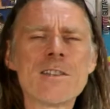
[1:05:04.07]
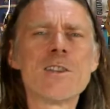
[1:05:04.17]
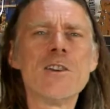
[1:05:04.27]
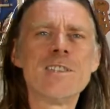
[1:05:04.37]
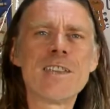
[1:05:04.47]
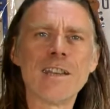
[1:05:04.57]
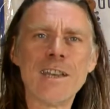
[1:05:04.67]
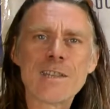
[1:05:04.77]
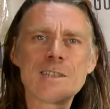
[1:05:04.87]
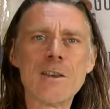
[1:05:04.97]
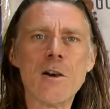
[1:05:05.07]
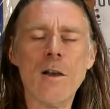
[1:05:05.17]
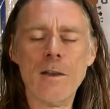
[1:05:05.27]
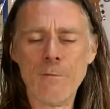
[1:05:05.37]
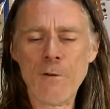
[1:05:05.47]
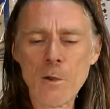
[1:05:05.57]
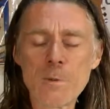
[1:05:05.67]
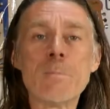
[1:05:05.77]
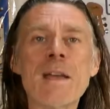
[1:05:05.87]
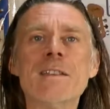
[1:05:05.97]
certain techniques that if I
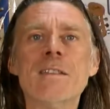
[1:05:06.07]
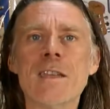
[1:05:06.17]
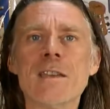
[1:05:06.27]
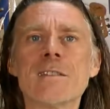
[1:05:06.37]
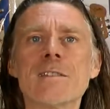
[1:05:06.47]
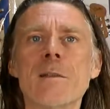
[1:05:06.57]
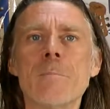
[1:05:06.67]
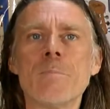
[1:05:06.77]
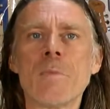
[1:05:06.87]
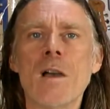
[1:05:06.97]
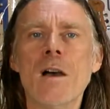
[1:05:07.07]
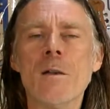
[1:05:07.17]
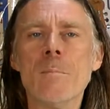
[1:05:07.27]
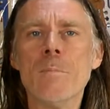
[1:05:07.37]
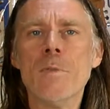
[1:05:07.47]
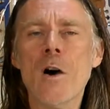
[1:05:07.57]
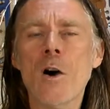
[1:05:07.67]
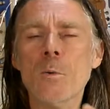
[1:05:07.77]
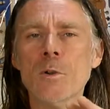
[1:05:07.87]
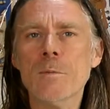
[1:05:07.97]
was bending this, that
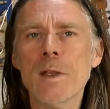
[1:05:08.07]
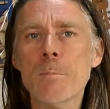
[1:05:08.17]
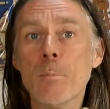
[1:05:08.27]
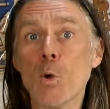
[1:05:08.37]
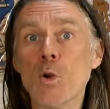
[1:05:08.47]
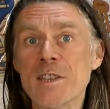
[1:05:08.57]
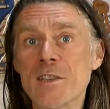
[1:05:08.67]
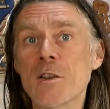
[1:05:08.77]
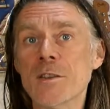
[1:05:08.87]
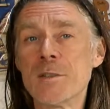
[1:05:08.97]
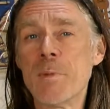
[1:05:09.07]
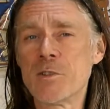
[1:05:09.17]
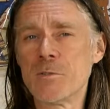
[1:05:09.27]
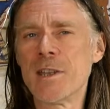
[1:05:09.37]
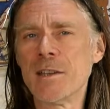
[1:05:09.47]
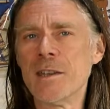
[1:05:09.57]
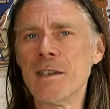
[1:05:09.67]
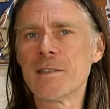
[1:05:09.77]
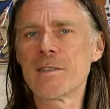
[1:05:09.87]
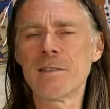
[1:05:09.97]
I would employ certain special
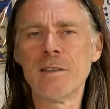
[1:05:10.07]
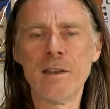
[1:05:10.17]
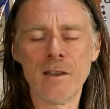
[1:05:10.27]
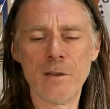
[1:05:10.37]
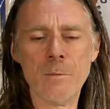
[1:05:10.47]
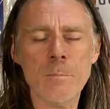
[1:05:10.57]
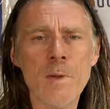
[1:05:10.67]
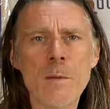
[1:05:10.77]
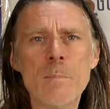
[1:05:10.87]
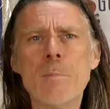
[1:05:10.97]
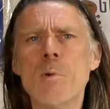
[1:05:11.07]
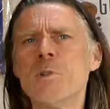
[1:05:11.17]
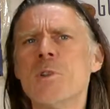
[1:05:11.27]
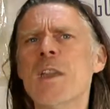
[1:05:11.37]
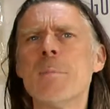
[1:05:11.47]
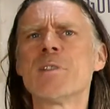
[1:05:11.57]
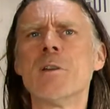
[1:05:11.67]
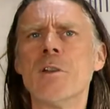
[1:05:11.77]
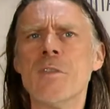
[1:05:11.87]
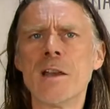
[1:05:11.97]
techniques. Maybe we'll do an
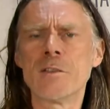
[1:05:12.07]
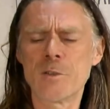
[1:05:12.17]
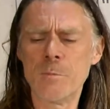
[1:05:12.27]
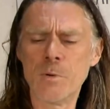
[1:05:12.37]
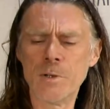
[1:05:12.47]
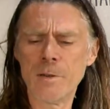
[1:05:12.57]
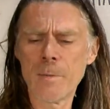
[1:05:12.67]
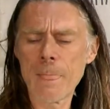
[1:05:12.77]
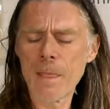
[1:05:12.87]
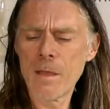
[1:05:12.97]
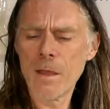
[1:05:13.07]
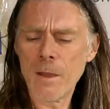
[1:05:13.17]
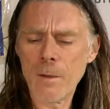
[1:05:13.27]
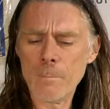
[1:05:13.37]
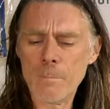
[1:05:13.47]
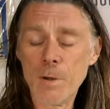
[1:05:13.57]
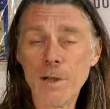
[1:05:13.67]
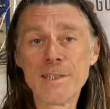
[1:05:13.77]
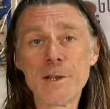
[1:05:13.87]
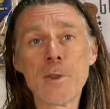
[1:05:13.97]
episode on that at some point. But
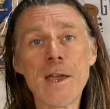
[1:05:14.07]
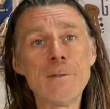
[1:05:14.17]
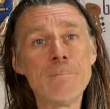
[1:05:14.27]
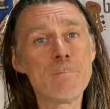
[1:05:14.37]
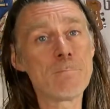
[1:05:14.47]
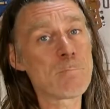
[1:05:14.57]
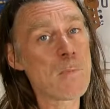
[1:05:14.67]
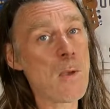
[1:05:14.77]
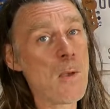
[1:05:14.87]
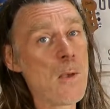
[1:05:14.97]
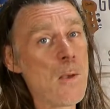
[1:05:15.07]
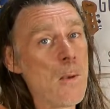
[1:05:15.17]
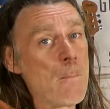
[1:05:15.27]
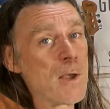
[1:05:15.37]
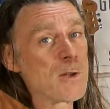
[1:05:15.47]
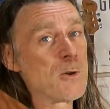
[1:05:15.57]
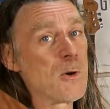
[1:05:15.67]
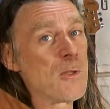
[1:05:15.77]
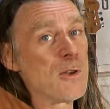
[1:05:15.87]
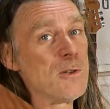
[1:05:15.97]
until then, make
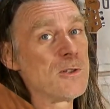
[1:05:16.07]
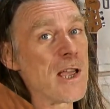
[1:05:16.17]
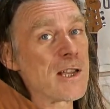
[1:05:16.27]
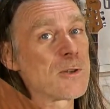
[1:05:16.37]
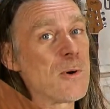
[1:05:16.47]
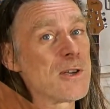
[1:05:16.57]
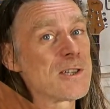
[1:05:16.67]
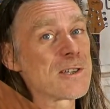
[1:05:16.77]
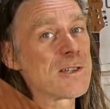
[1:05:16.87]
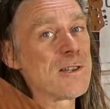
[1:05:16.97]
sure that you check twice